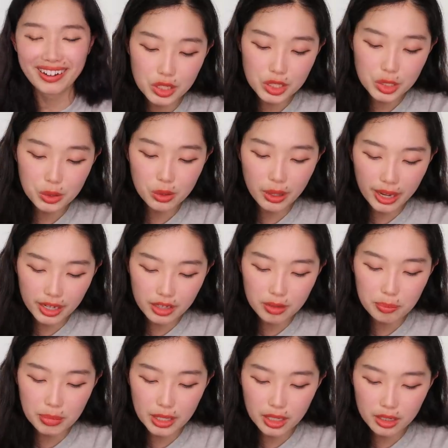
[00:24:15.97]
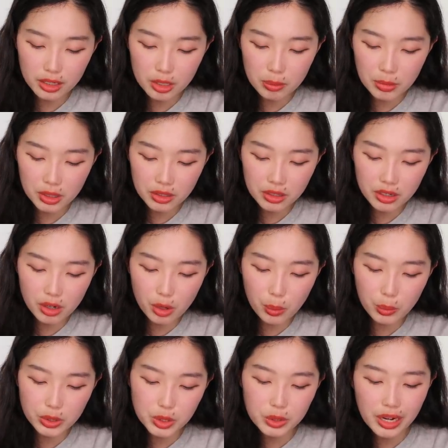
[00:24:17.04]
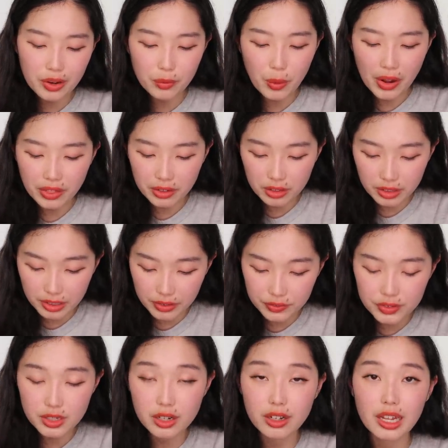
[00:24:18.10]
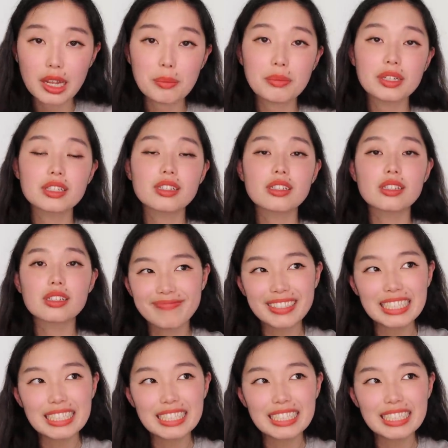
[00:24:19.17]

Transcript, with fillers: Did you like being a commuter, or would you have rather lived on campus?